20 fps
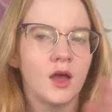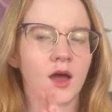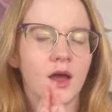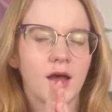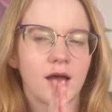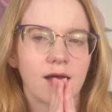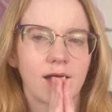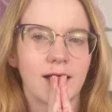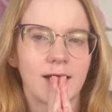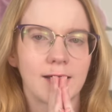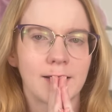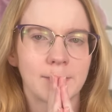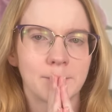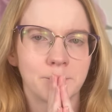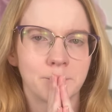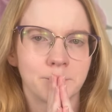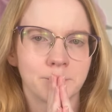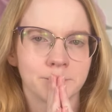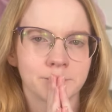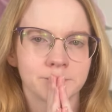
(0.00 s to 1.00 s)

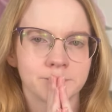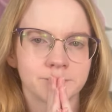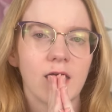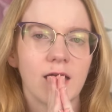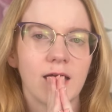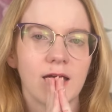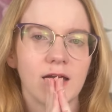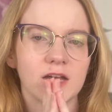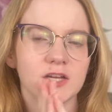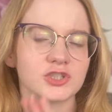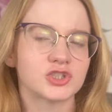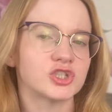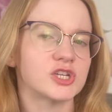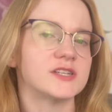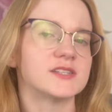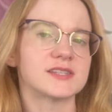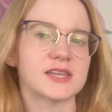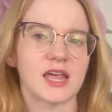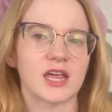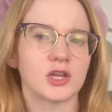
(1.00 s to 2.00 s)
Um, uh,
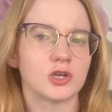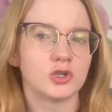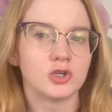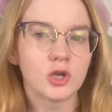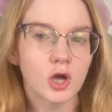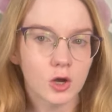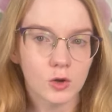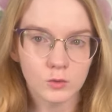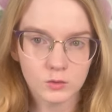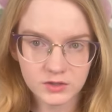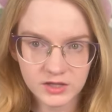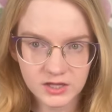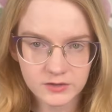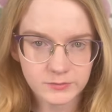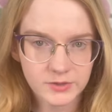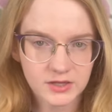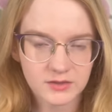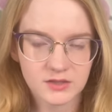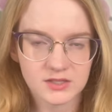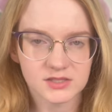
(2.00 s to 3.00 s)
she's saying, no, leave
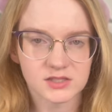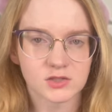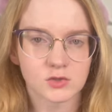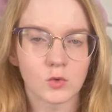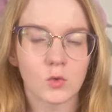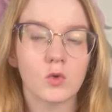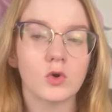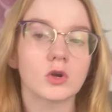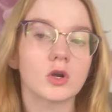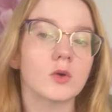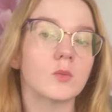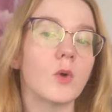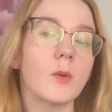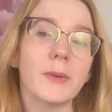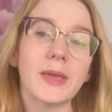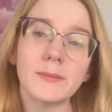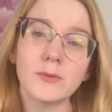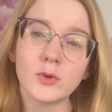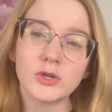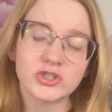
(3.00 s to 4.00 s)
me. This is an order. Well,
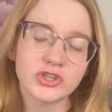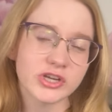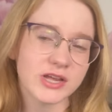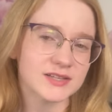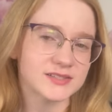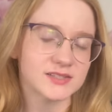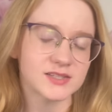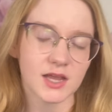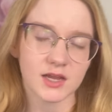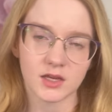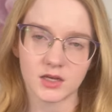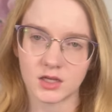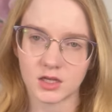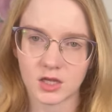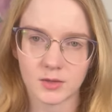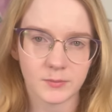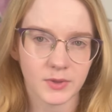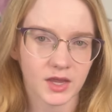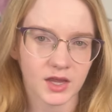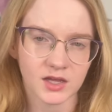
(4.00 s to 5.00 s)
maybe we should get second in
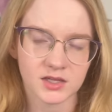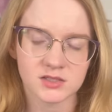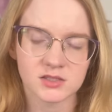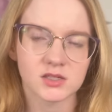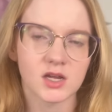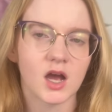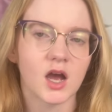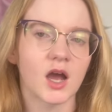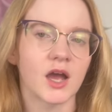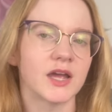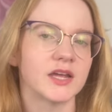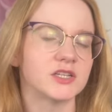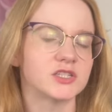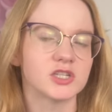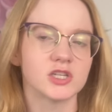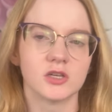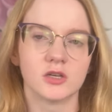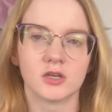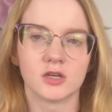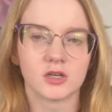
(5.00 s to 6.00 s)
command's guy
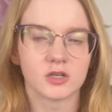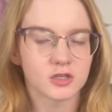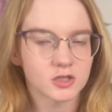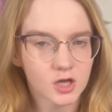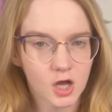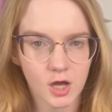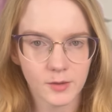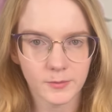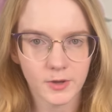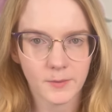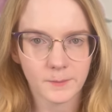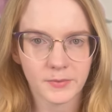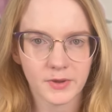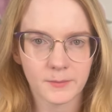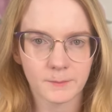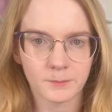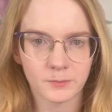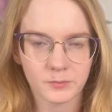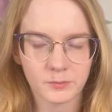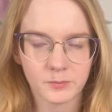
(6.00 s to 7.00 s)
to come up
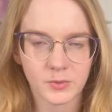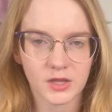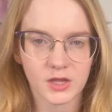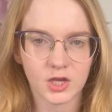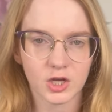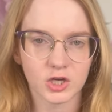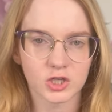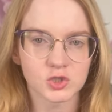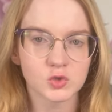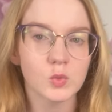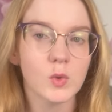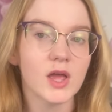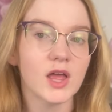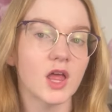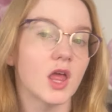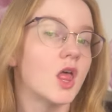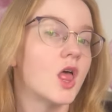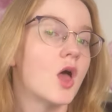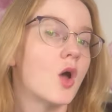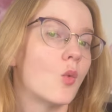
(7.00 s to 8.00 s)
and be here as
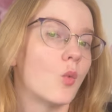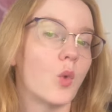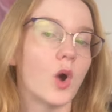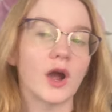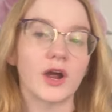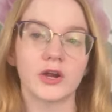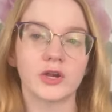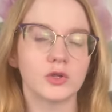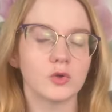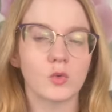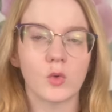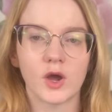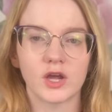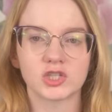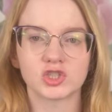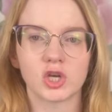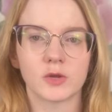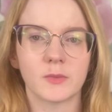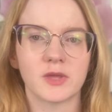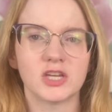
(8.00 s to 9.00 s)
well. Why are you
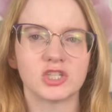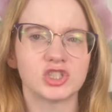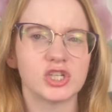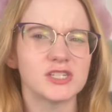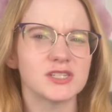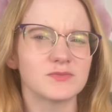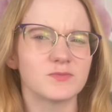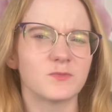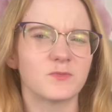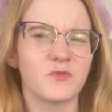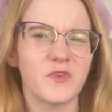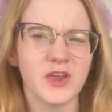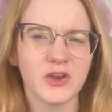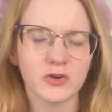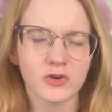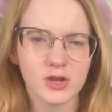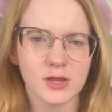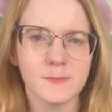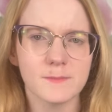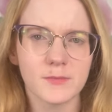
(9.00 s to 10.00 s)
questioning me? She's
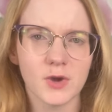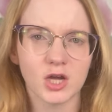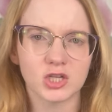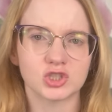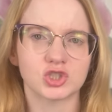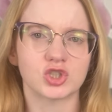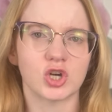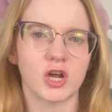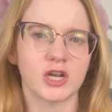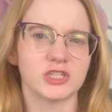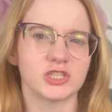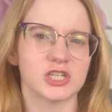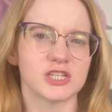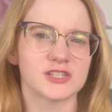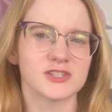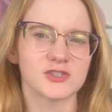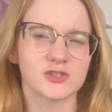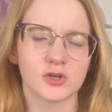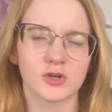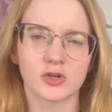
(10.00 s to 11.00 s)
very much trying to
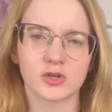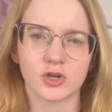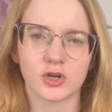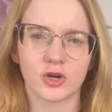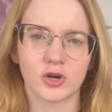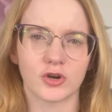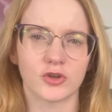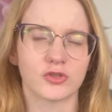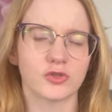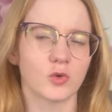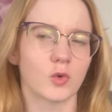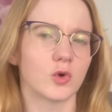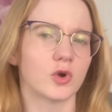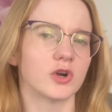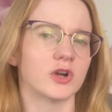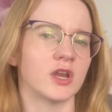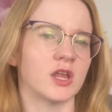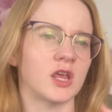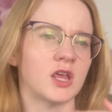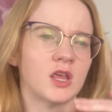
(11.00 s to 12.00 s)
assert her
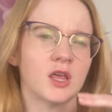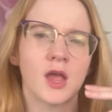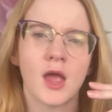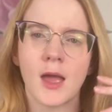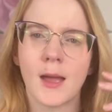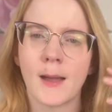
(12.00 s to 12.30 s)
authority